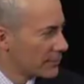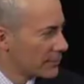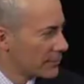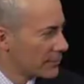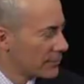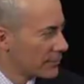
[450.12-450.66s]

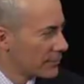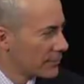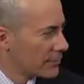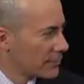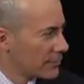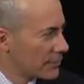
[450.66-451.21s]

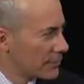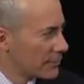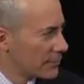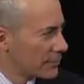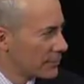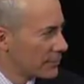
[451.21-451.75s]

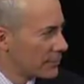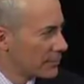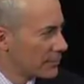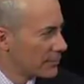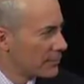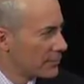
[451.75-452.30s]

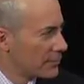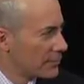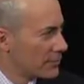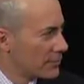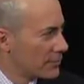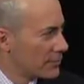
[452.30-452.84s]

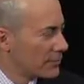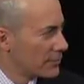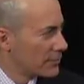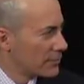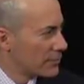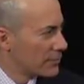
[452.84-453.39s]

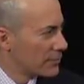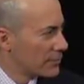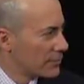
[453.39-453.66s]
This person isn't speaking.